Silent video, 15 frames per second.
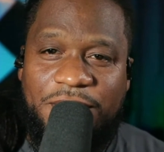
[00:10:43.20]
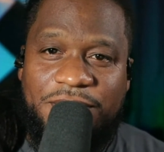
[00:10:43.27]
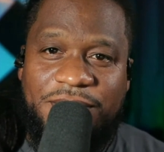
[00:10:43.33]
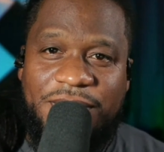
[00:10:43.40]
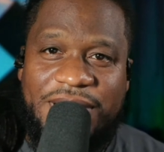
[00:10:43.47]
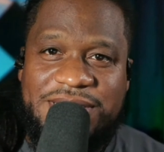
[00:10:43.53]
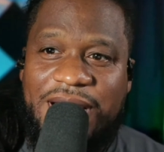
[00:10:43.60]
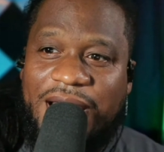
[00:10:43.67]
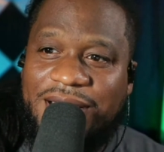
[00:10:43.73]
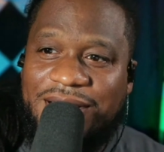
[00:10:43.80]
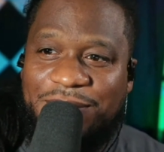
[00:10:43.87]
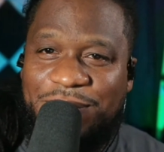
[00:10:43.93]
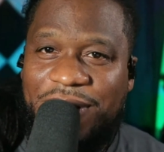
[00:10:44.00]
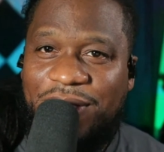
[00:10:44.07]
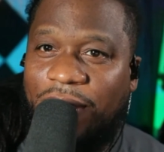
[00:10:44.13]
it's not going
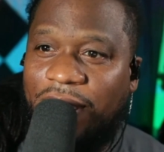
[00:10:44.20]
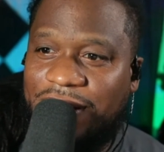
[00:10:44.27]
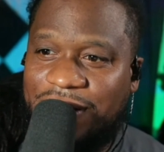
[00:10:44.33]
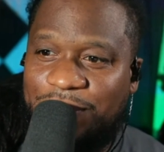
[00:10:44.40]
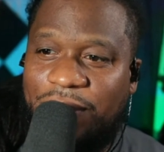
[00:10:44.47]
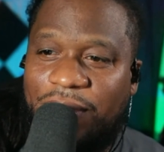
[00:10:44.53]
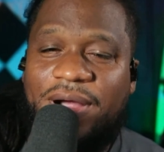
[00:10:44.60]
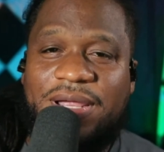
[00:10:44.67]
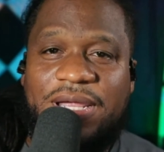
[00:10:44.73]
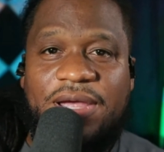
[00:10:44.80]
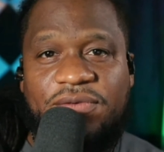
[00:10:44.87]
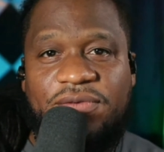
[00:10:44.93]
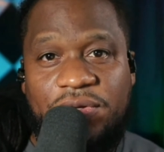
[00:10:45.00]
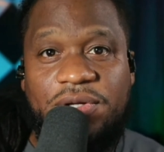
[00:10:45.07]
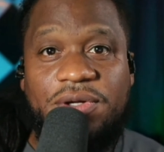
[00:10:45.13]
to be a walk in the park
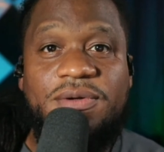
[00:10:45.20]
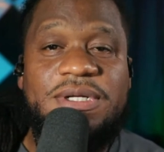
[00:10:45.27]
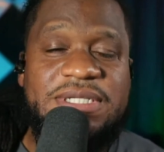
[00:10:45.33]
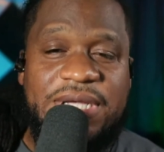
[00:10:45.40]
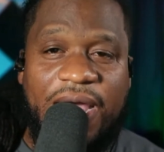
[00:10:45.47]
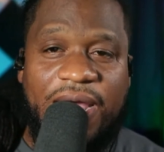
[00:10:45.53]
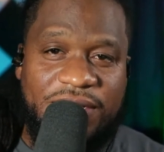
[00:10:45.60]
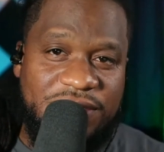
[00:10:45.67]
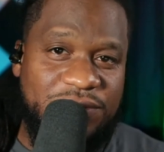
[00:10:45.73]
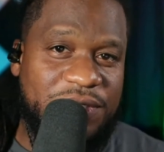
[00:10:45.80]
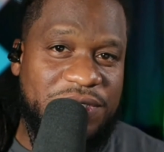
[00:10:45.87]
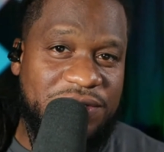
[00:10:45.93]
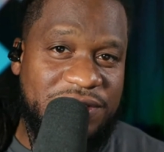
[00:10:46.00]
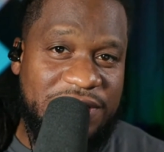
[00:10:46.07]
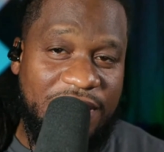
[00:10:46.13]
if you do decide to
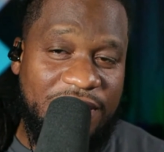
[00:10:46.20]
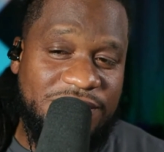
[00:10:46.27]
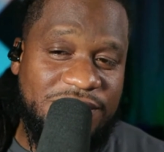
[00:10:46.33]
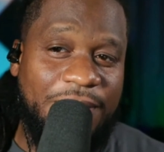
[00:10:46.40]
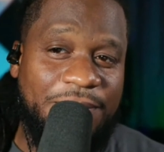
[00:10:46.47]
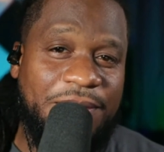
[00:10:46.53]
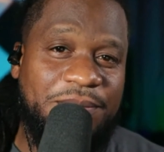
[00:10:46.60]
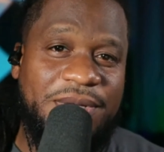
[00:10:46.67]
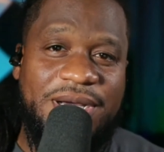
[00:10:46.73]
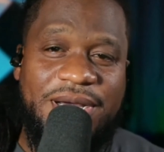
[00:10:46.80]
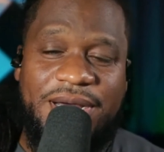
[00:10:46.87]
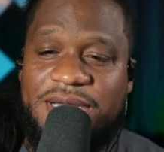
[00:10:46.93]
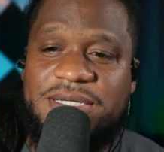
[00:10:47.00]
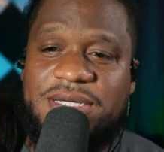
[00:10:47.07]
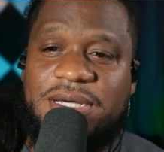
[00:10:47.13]
switch your channel topic,
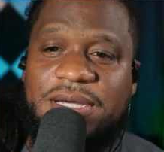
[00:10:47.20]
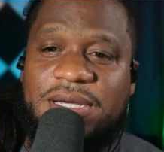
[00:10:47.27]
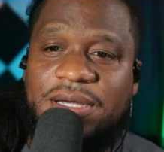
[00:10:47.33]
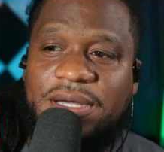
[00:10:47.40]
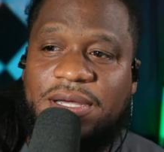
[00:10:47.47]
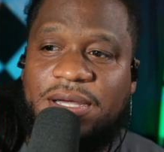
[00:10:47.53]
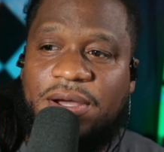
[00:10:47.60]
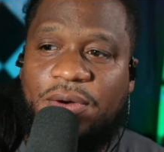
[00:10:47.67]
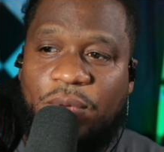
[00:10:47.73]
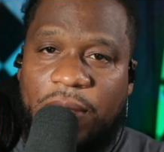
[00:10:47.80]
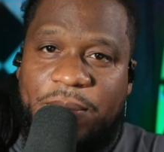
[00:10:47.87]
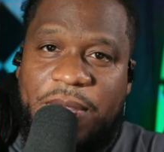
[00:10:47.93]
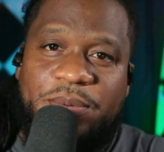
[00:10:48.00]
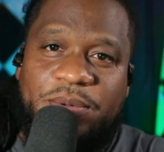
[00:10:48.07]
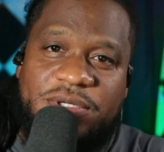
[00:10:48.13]
because
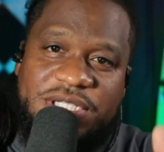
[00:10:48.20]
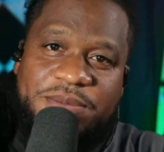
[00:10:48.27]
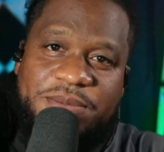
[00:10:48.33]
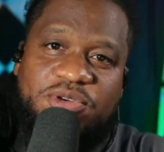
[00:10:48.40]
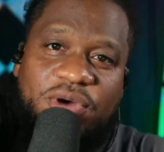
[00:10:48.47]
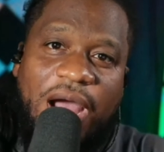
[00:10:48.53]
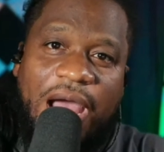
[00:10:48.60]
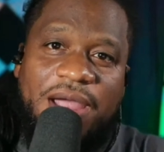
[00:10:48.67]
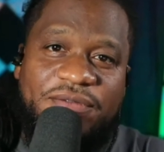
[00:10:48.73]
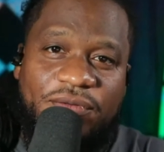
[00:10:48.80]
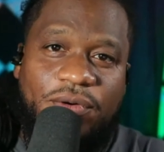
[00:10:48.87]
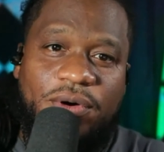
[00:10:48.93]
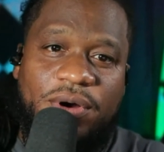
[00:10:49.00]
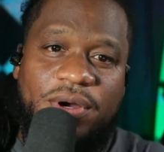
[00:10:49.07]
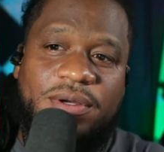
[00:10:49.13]
what people subscribe
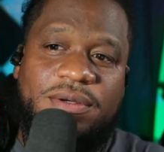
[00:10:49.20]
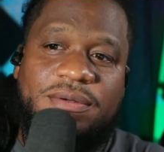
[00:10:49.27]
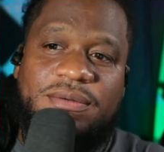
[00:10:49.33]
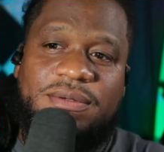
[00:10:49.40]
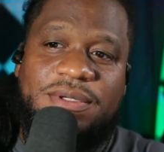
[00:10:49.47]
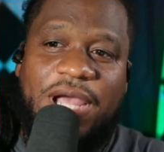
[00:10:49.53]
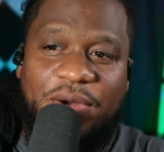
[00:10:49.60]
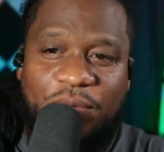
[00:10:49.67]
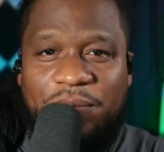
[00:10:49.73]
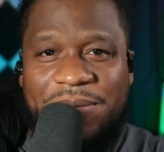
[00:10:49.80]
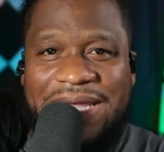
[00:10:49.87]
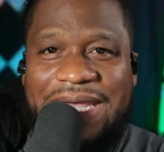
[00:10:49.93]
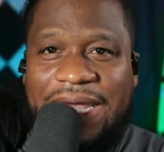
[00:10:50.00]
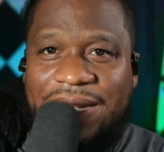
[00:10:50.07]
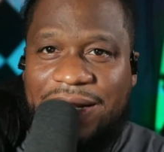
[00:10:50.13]
for, they won't
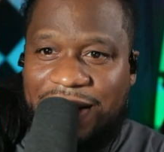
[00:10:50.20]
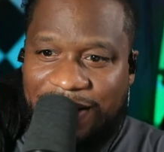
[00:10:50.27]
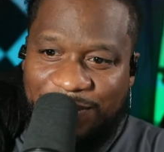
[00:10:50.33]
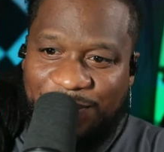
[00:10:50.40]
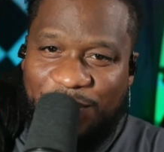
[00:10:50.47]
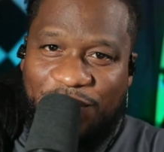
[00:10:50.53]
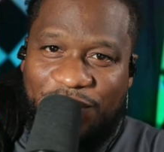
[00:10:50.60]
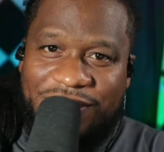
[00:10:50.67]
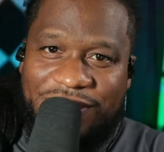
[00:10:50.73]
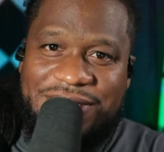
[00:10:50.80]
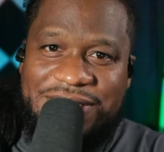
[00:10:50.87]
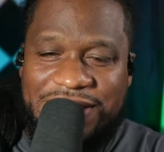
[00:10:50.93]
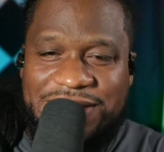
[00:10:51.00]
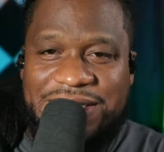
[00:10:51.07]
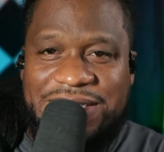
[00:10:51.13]
be getting anymore
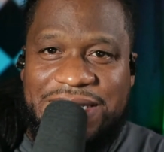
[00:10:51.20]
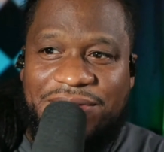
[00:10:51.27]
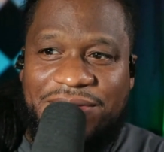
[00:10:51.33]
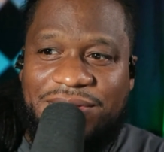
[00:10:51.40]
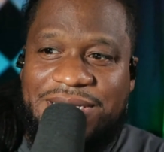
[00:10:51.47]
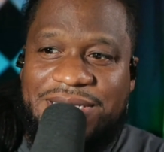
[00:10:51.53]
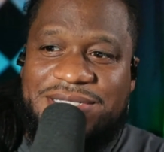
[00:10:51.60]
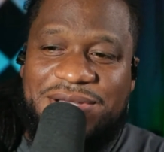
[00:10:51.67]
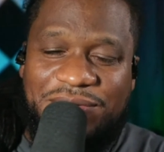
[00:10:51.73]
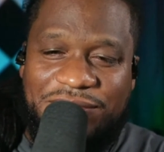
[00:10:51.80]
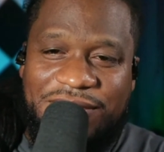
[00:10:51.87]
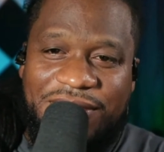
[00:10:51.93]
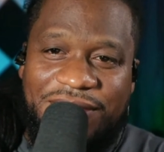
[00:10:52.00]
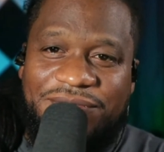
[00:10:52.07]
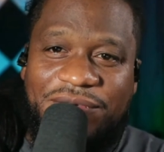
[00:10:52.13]
necessarily. So
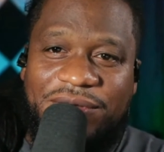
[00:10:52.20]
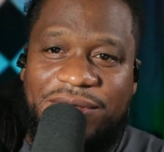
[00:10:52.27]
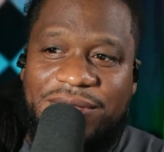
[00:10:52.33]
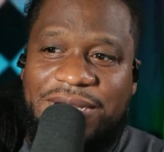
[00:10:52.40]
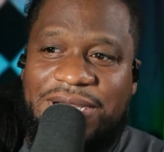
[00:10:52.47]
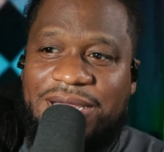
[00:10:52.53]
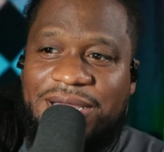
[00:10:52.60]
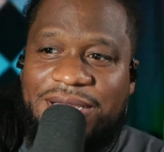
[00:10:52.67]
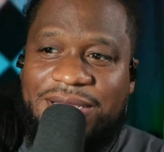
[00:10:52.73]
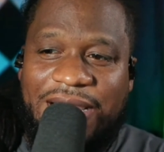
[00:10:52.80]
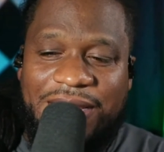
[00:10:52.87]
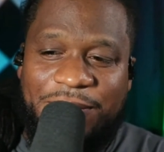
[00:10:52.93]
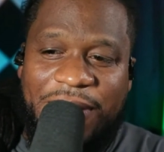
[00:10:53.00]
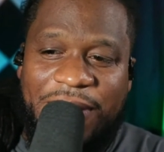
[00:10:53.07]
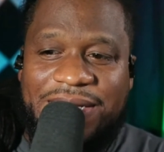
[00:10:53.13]
therefore, they
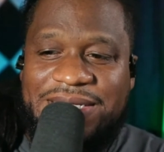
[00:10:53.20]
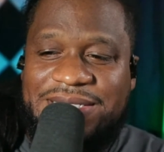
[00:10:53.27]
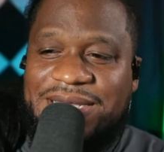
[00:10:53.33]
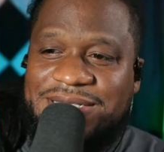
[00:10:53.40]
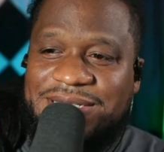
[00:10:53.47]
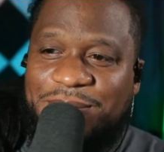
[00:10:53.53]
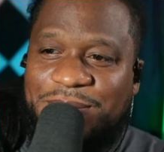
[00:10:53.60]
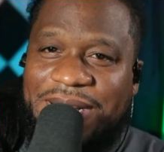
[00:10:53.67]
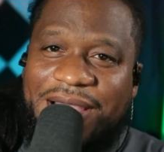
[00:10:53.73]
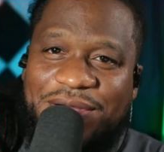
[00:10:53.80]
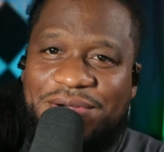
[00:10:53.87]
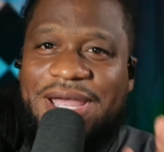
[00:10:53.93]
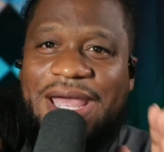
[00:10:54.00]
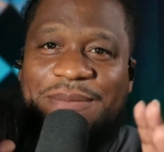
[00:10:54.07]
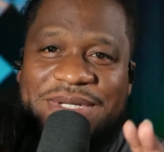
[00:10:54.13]
can make a decision and be like,
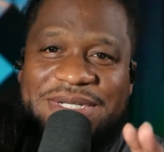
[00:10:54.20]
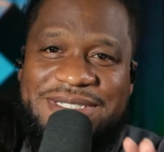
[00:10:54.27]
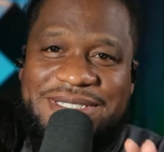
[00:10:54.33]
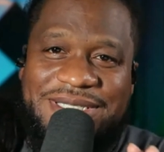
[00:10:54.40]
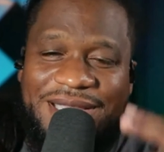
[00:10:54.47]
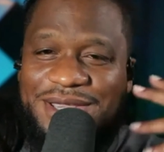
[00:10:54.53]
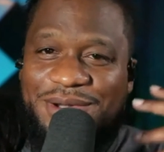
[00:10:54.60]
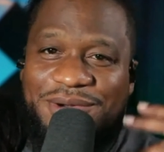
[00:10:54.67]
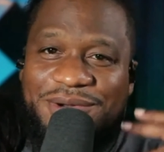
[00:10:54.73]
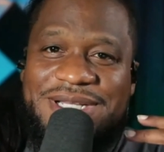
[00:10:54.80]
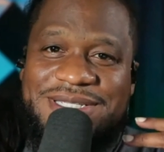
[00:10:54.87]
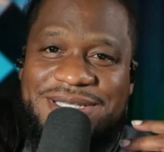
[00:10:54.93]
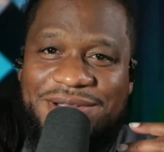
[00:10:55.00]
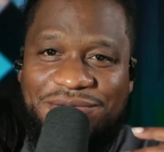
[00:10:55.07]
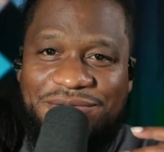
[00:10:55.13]
okay, I'm gonna stick through
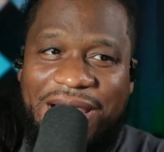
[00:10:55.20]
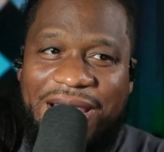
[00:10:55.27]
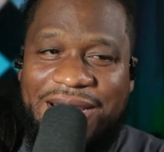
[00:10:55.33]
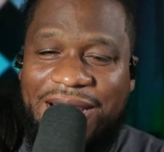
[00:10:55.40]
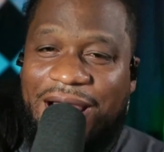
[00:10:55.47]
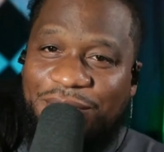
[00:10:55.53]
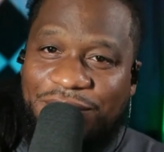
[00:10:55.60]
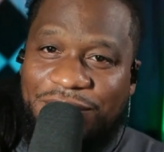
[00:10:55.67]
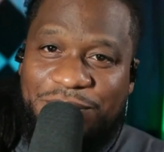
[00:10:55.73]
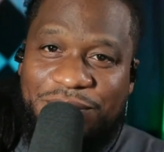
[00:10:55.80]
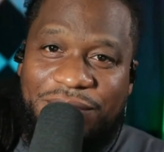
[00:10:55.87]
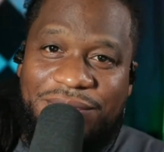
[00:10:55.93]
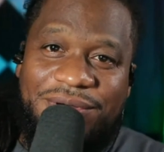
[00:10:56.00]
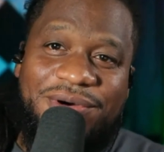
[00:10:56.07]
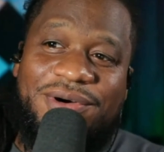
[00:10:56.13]
this and ride it out with
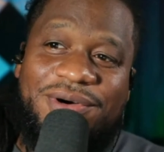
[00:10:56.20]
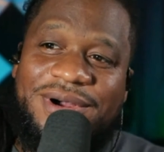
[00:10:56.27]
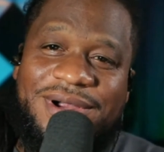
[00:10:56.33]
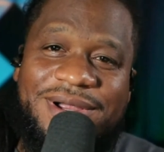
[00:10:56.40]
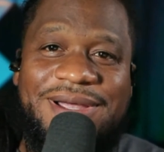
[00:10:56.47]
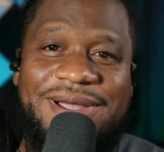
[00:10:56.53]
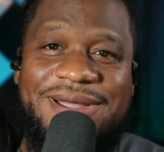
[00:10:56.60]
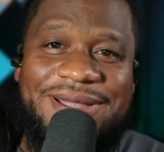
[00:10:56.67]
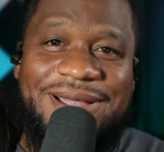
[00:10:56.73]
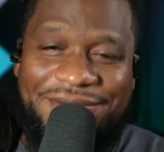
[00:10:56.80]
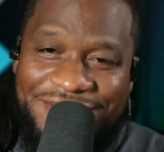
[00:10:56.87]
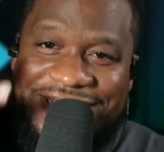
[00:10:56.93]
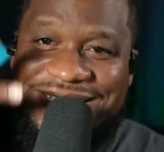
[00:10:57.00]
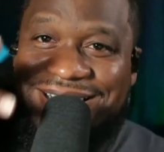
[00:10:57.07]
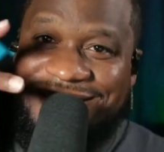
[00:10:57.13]
bro, or I'm
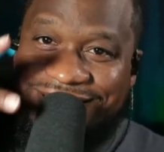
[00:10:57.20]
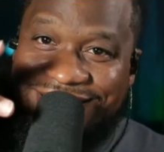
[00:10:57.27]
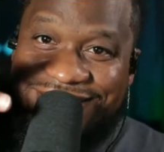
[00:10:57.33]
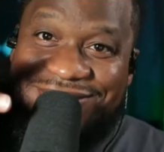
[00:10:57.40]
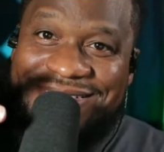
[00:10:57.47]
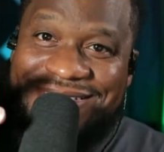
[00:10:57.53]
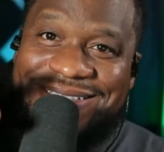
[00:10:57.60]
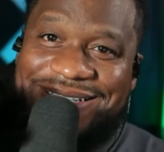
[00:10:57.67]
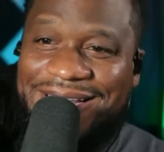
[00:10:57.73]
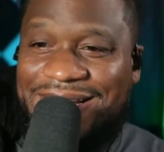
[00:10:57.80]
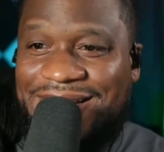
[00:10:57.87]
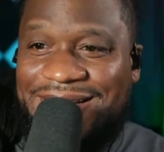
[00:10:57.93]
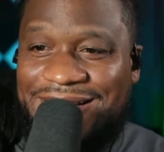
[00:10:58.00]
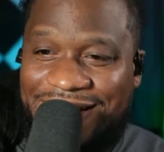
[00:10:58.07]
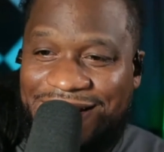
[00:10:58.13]
finna chuck the deuces.
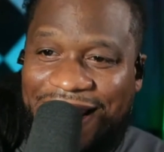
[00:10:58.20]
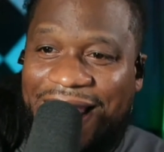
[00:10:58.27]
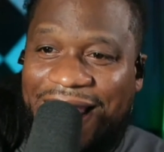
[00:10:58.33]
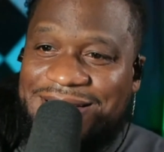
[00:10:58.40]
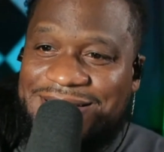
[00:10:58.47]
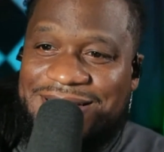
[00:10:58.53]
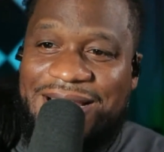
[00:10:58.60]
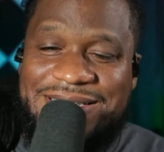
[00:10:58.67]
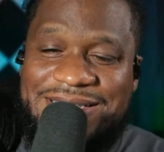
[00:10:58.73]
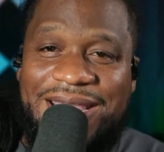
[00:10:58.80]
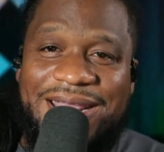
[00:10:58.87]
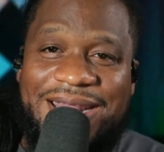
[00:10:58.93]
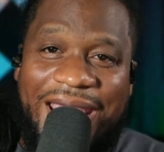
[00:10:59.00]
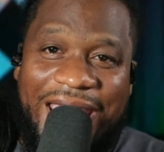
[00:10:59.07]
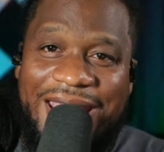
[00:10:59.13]
And as I
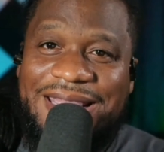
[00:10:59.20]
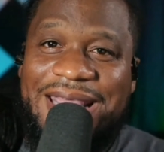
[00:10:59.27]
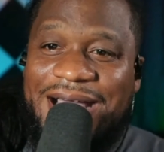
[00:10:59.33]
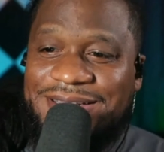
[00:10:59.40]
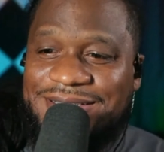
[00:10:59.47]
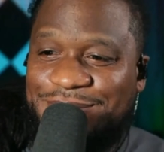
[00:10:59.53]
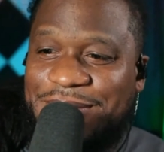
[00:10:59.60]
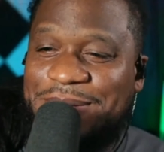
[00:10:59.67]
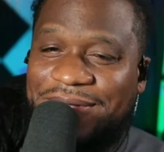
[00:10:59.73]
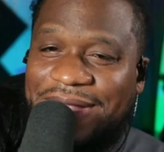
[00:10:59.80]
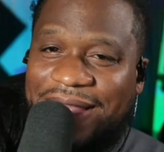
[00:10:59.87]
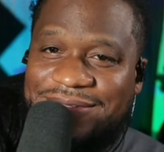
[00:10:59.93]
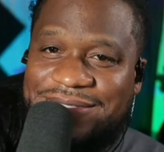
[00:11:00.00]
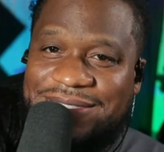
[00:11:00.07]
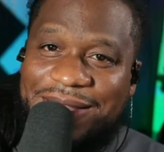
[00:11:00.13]
said, 8,000 people
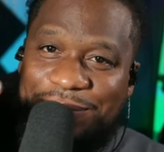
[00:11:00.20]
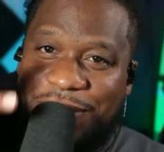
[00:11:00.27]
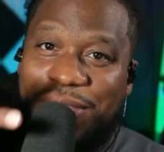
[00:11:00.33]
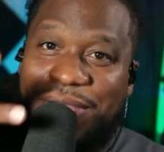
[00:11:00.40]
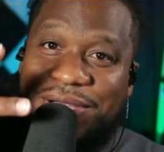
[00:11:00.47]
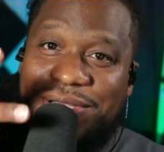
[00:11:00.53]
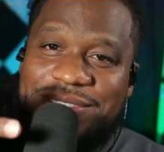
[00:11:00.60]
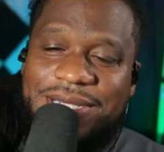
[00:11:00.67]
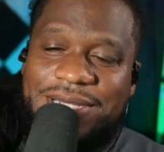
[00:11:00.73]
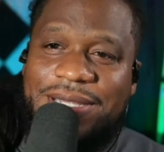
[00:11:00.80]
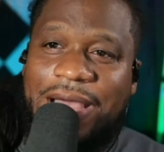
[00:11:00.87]
have said peace.